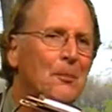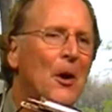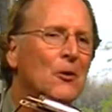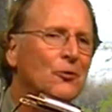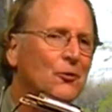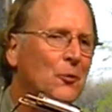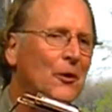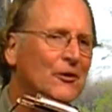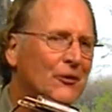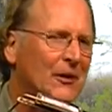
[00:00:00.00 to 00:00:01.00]
boat
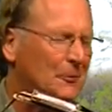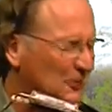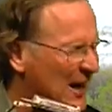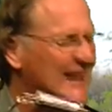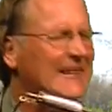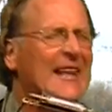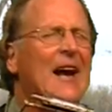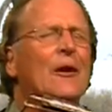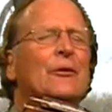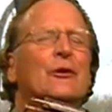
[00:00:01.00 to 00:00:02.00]
squirts him right
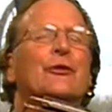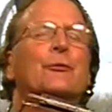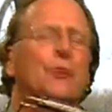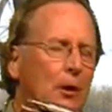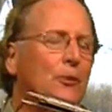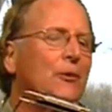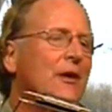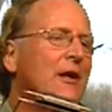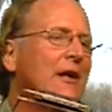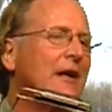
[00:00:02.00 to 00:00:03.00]
down the throat,
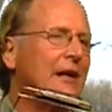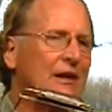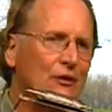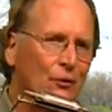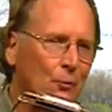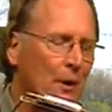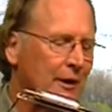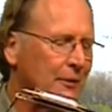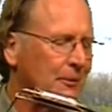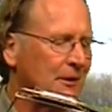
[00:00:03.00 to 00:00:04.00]
and he's
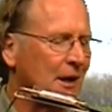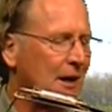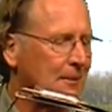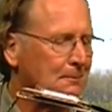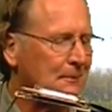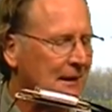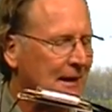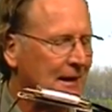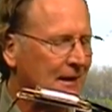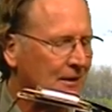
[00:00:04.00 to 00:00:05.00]
swearing like
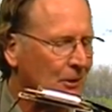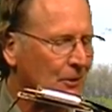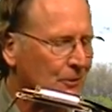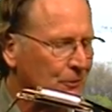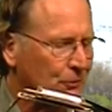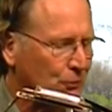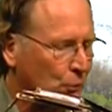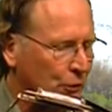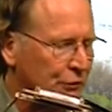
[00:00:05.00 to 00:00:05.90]
mad on the